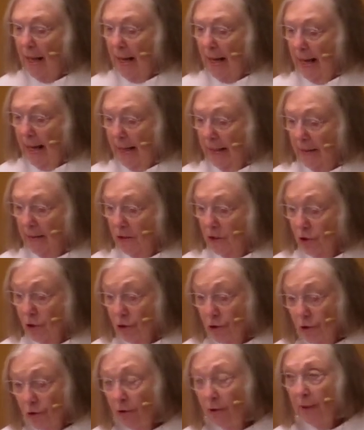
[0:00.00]
and it
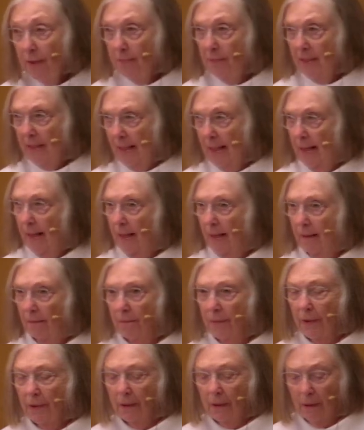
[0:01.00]
surely became
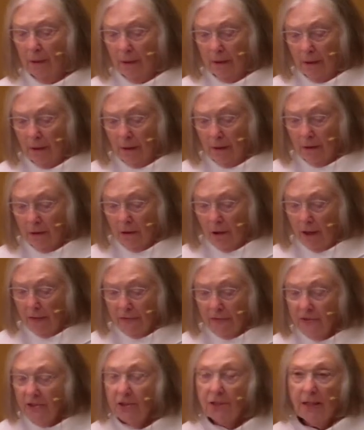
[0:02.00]
not
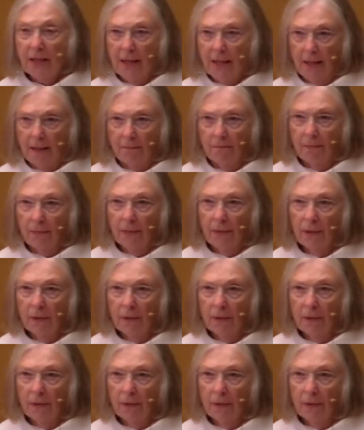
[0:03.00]
the same